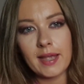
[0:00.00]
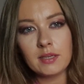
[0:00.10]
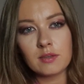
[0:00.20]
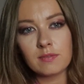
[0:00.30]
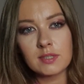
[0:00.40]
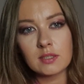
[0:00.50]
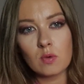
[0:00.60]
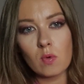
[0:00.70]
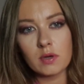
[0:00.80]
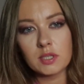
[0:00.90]
Eight of
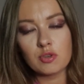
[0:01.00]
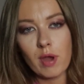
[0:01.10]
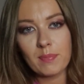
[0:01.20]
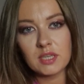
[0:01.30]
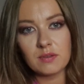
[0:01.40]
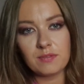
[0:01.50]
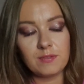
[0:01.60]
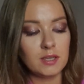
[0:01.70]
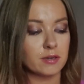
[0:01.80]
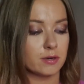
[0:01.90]
Swords, trapped in
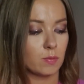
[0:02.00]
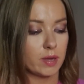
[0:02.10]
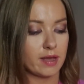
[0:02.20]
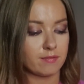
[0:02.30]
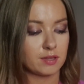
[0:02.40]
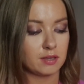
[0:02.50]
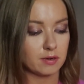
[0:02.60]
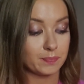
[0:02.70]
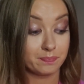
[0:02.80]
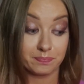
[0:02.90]
fear, we have
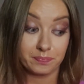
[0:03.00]
here.